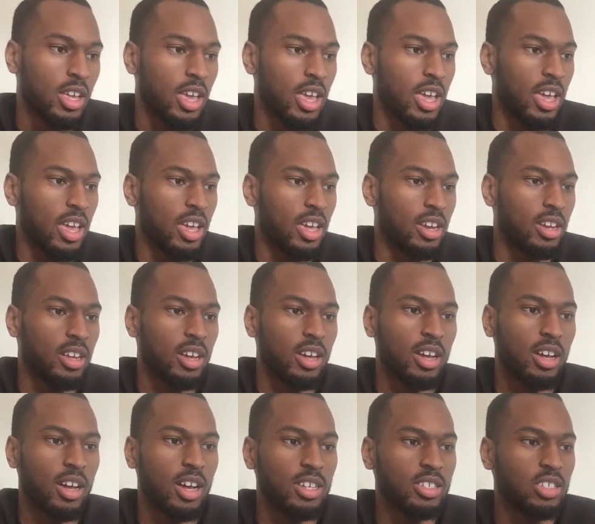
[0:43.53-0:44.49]
And
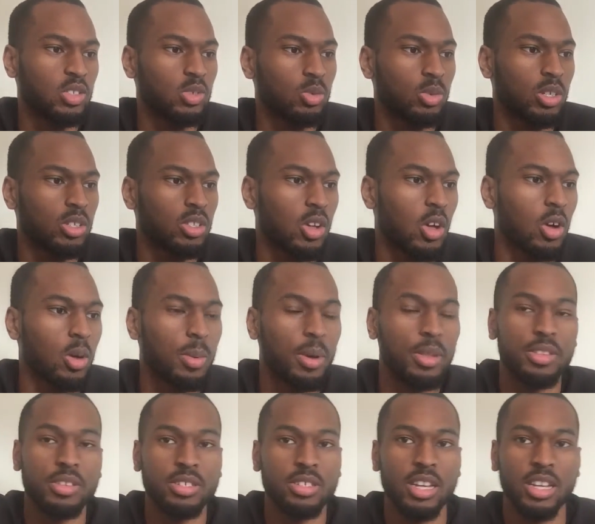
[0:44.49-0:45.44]
uh, I just want to talk
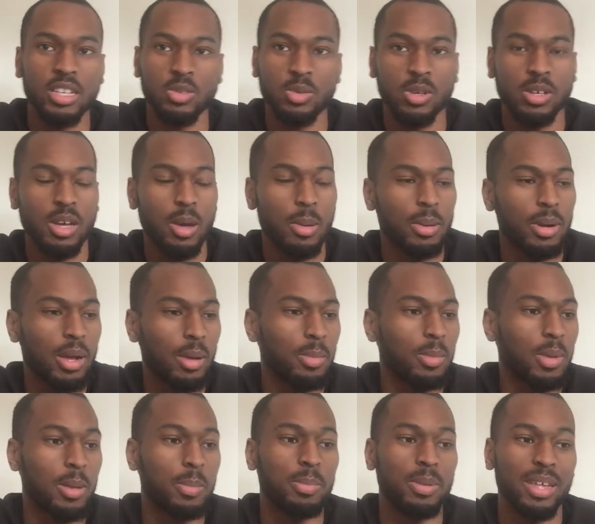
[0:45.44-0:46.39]
about this next week coming
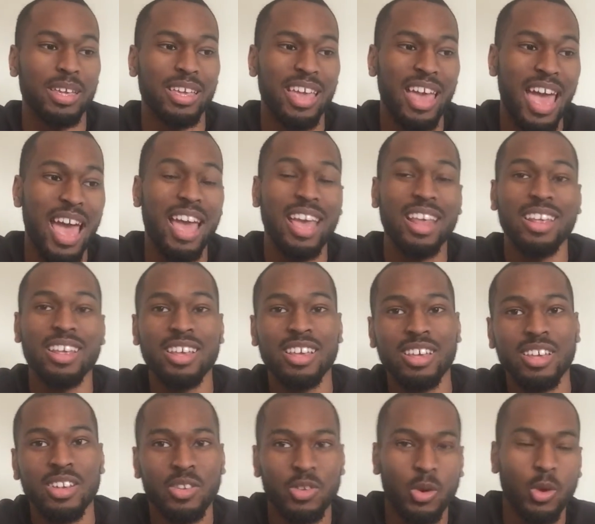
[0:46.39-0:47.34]
up. They play at
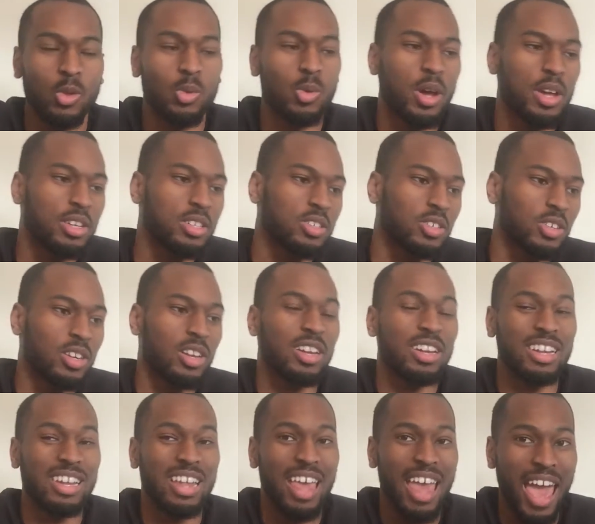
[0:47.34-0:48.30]
Northwestern
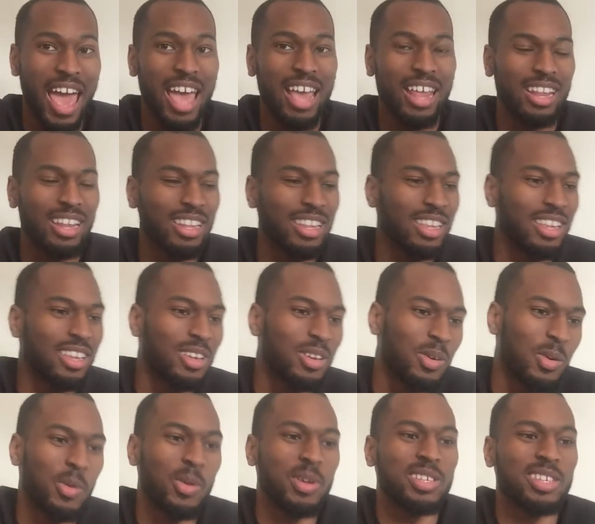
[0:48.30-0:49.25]
and at
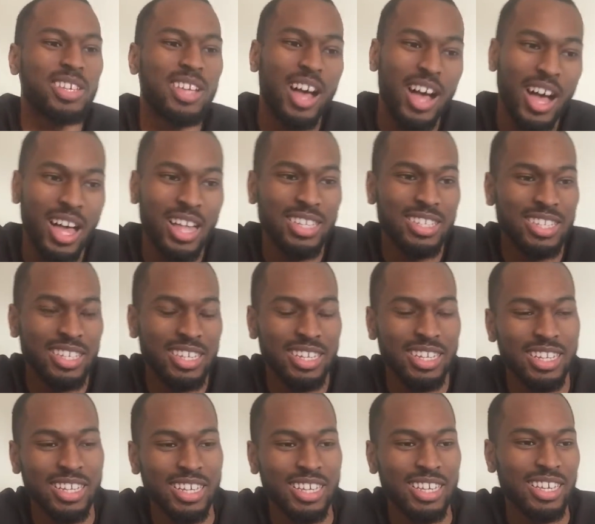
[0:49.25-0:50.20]

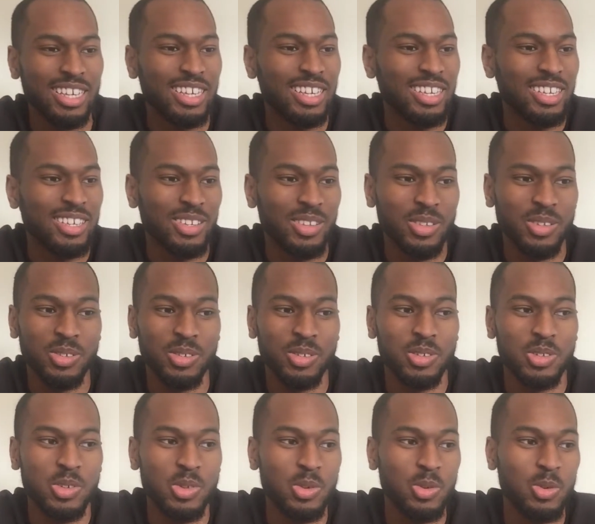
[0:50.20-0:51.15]
Wisconsin. So those are
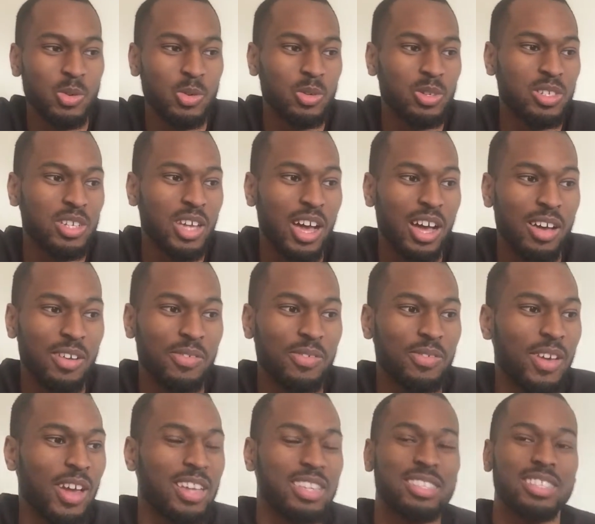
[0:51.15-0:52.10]
two
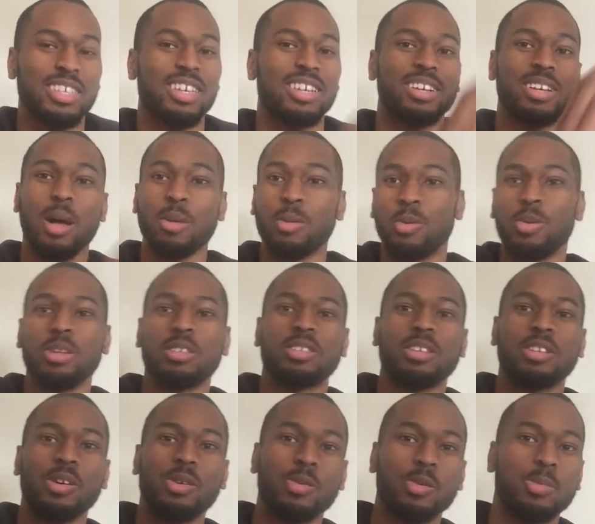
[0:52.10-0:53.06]
tough. I said a couple weeks
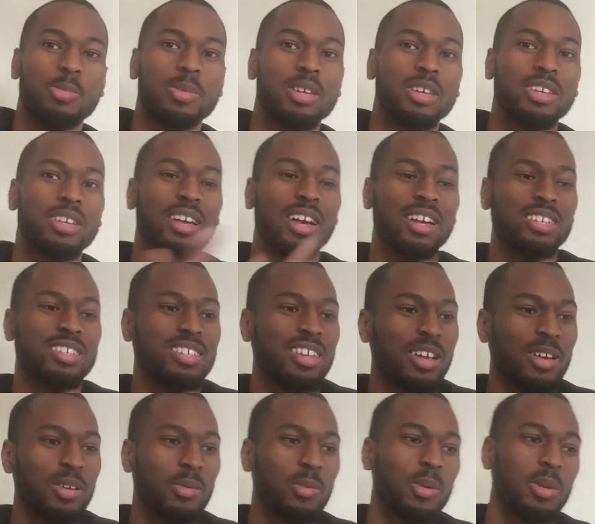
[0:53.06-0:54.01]
ago would be gut
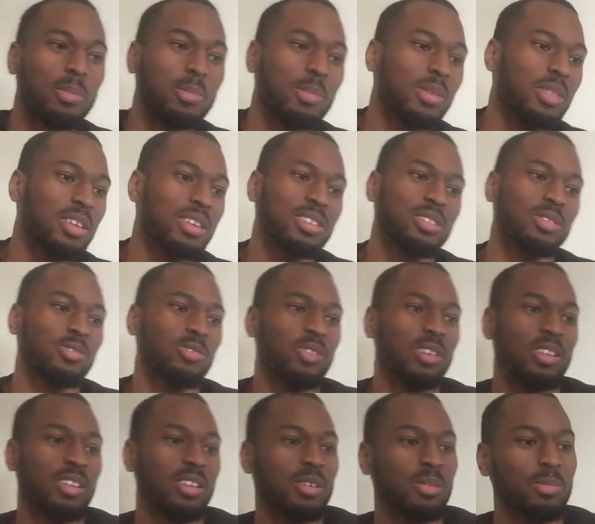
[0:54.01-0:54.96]
check week, but this
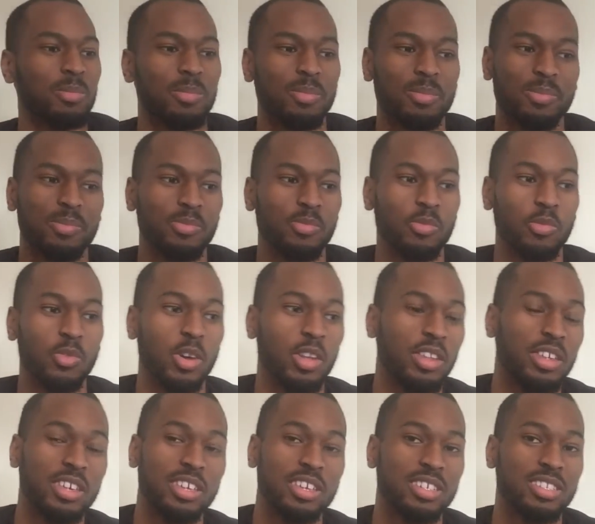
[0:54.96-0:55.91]
really
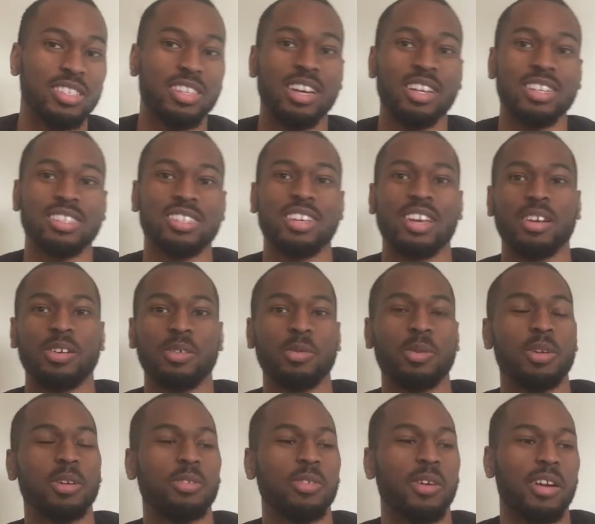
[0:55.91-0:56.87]
really is gut check
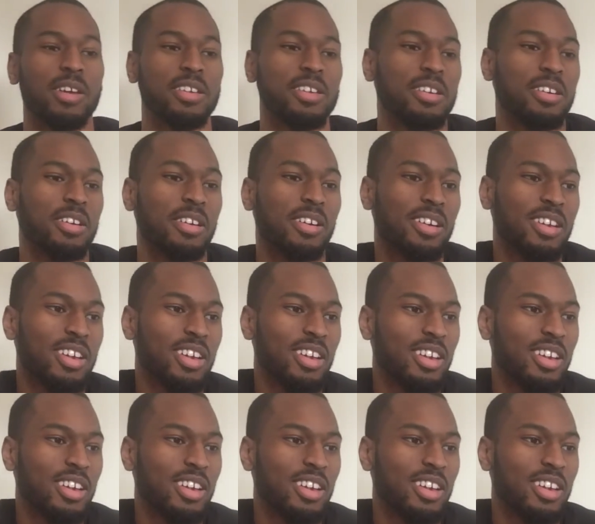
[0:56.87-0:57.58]
week right here.